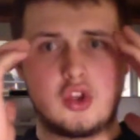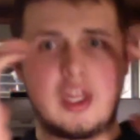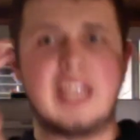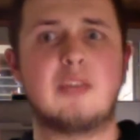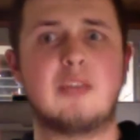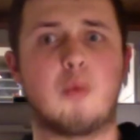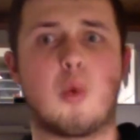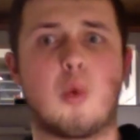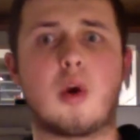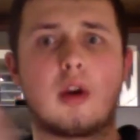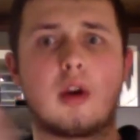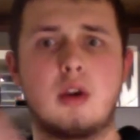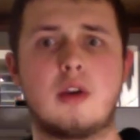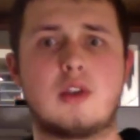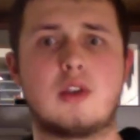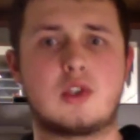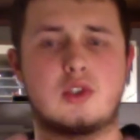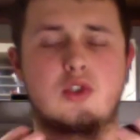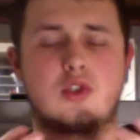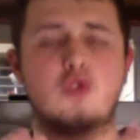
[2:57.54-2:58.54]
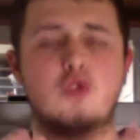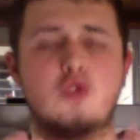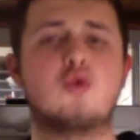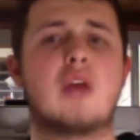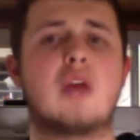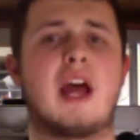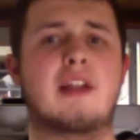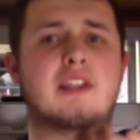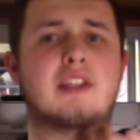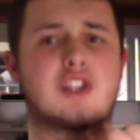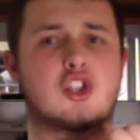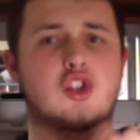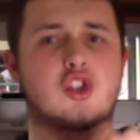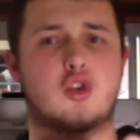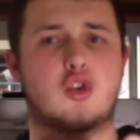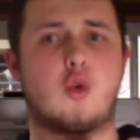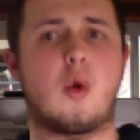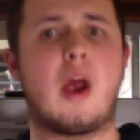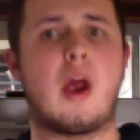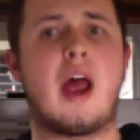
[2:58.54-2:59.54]
Words do not
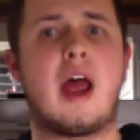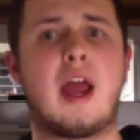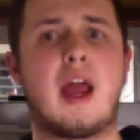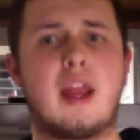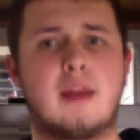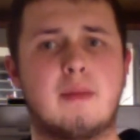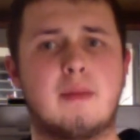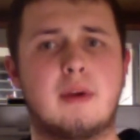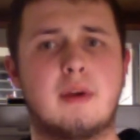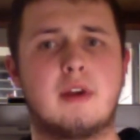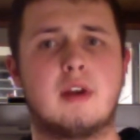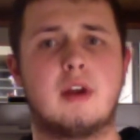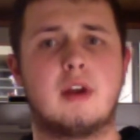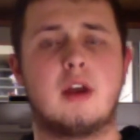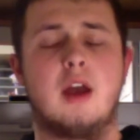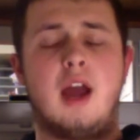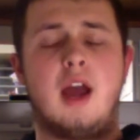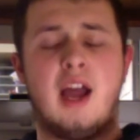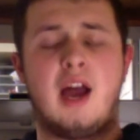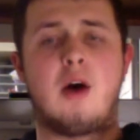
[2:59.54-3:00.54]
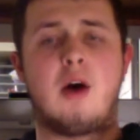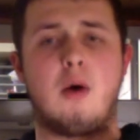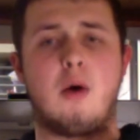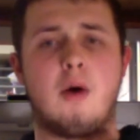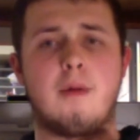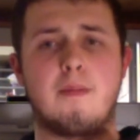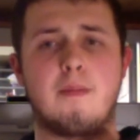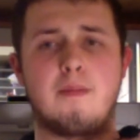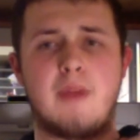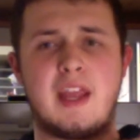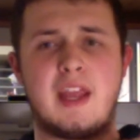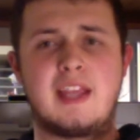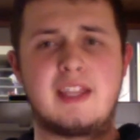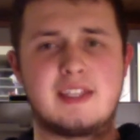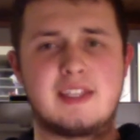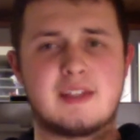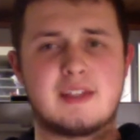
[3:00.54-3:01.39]
describe how amazing.